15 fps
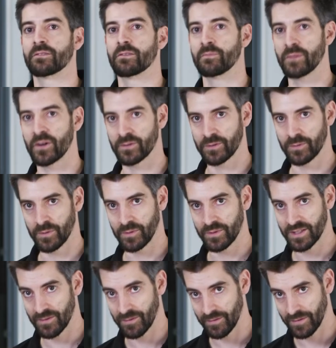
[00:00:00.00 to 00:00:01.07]
through multiple
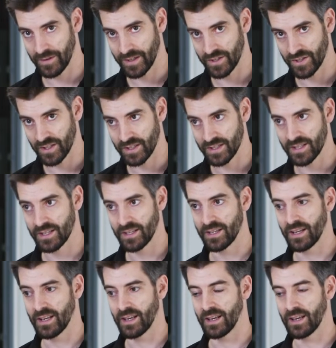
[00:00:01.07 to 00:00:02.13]
different finishes
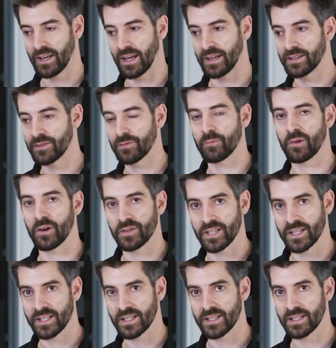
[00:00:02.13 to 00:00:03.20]
and different
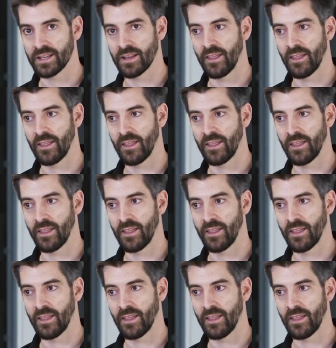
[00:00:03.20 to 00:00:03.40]
processes,